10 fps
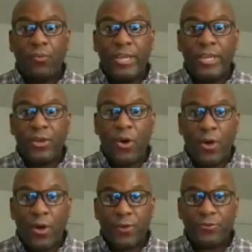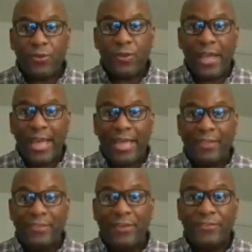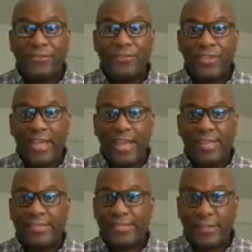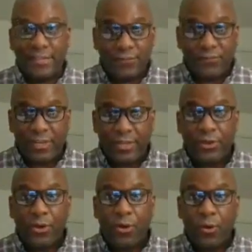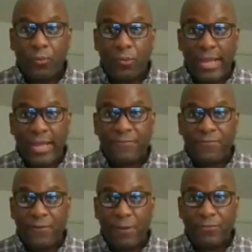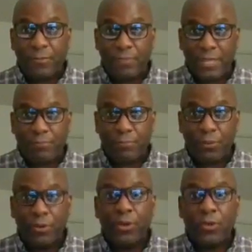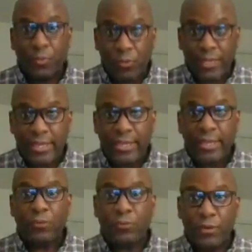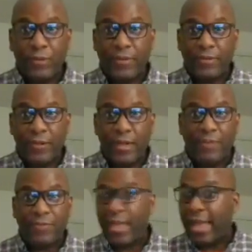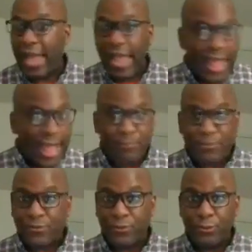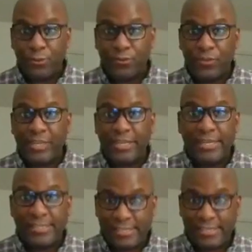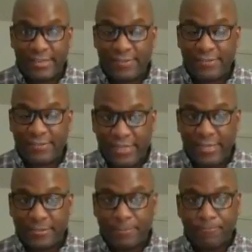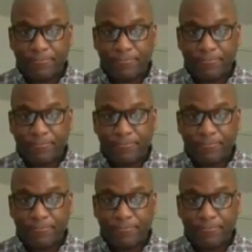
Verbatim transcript: we also had to stay six feet away from the people we really love. Absolutely six feet.